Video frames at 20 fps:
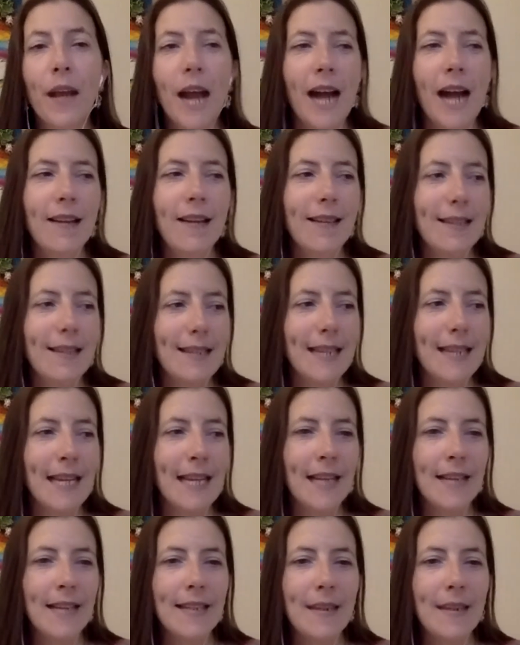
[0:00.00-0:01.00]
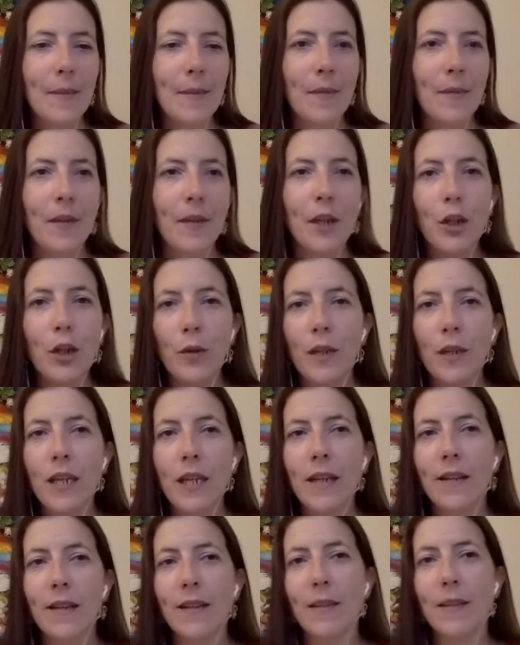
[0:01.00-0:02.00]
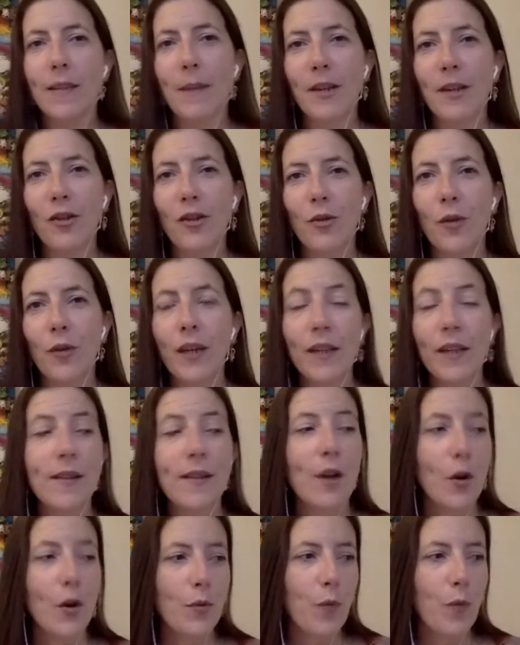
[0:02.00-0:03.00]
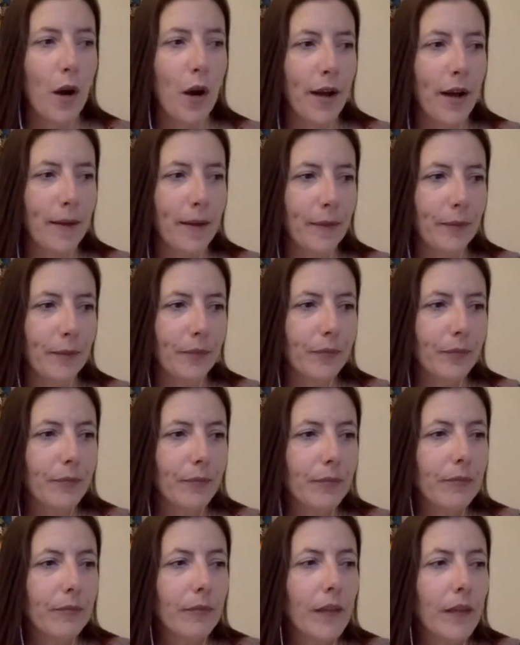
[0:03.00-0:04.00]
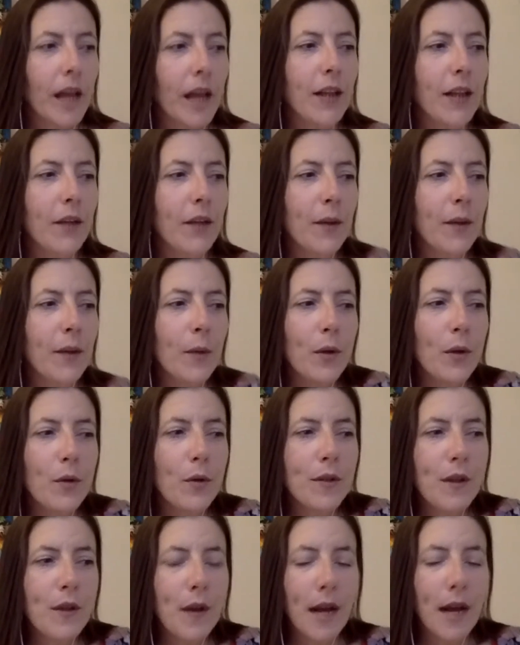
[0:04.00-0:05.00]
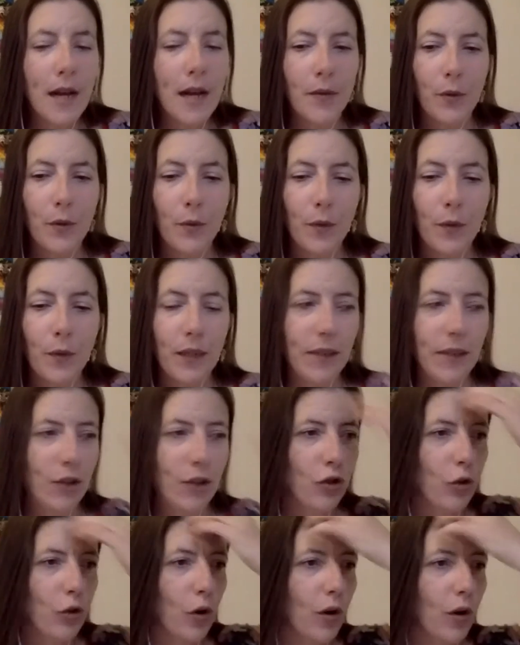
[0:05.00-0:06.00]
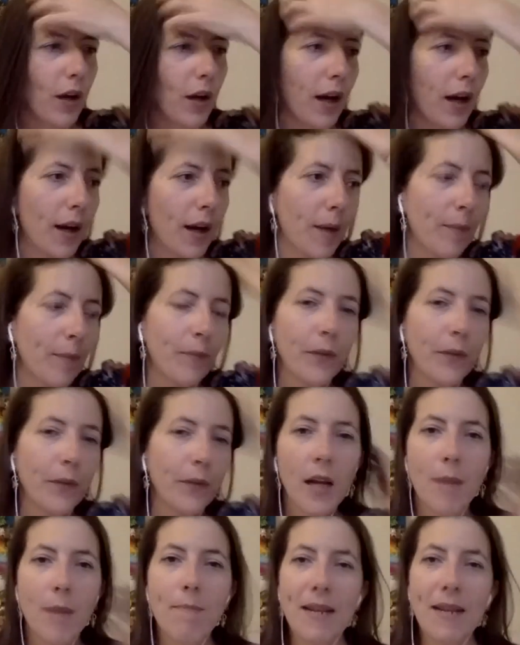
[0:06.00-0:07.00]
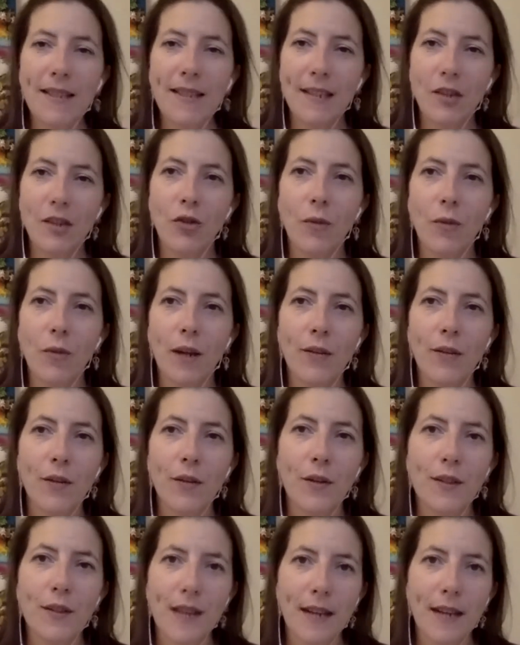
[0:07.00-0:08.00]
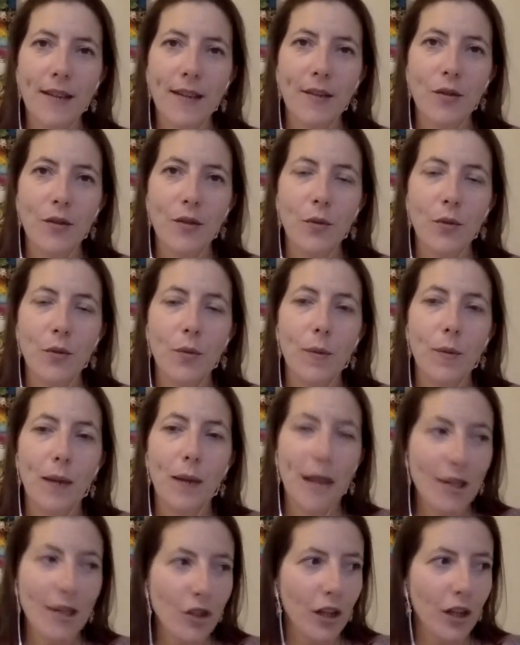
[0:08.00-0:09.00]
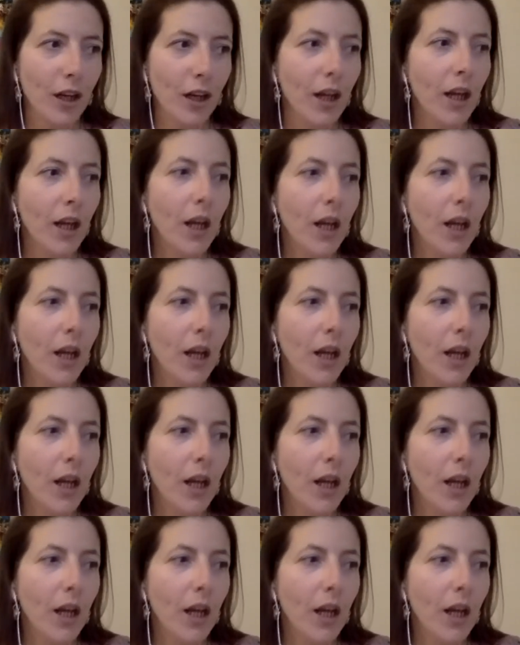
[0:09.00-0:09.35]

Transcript: and to see it as something unique and special in its own right. And I think we also have a really strong message around our sexual pleasure,